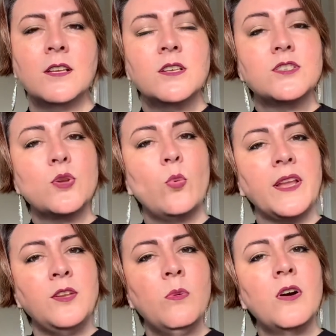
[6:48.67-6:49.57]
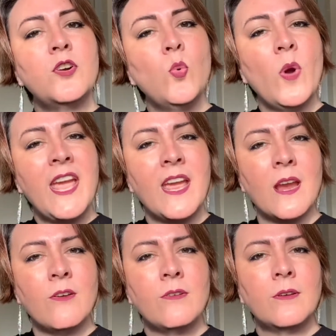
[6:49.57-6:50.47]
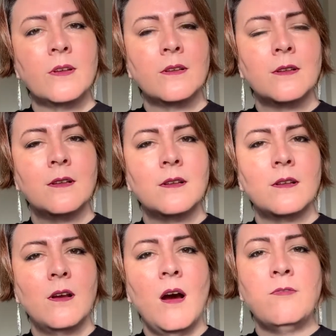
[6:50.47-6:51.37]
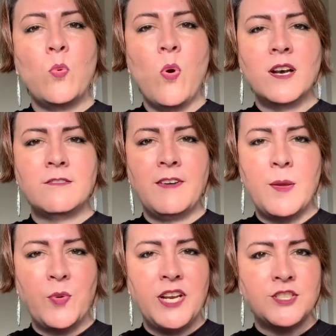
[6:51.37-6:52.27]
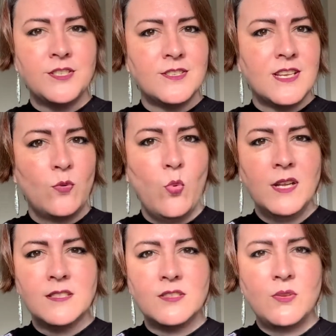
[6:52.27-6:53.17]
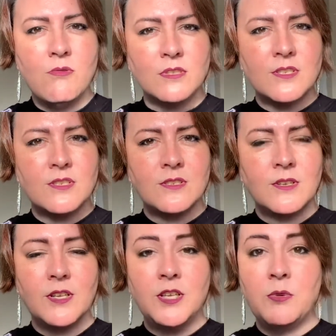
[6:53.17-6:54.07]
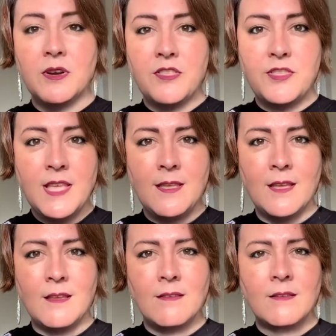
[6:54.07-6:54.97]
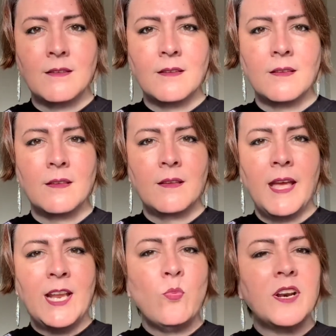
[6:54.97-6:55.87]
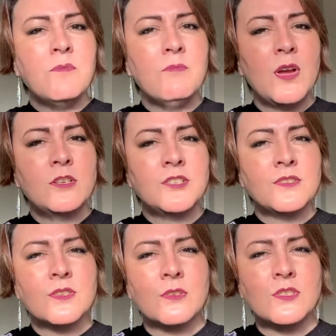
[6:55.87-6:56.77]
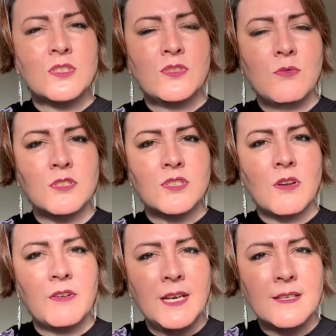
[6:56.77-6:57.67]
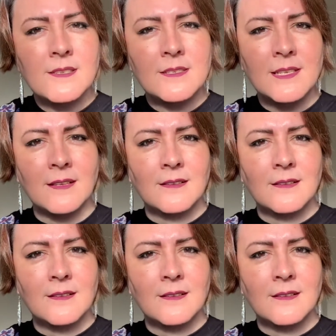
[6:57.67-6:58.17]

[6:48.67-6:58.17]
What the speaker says: So when you are aware of what vibrations and what thoughts you are thinking, and what emotions those thoughts are eliciting,